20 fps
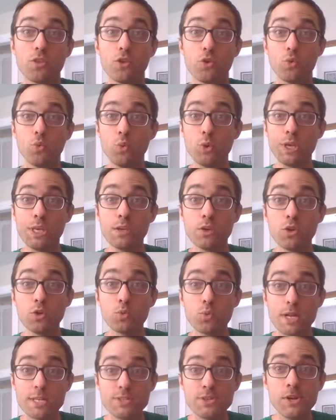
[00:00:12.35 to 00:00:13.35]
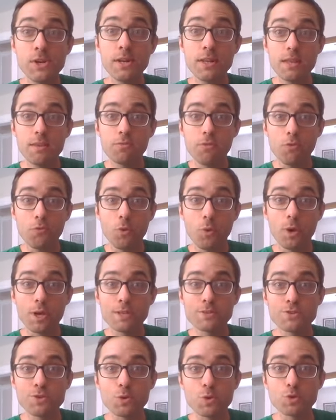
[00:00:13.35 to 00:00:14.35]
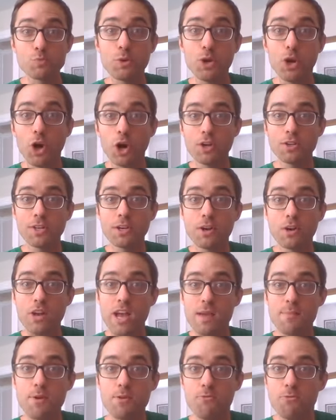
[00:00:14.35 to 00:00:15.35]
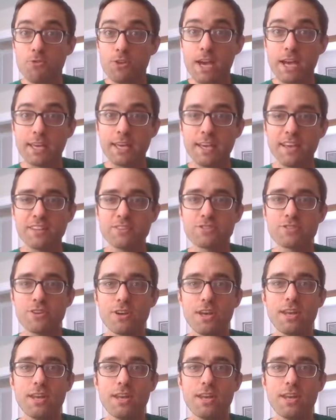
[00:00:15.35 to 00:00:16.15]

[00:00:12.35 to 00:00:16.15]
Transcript: the real Resident Evil voice who's been haunting our nightmare for decades,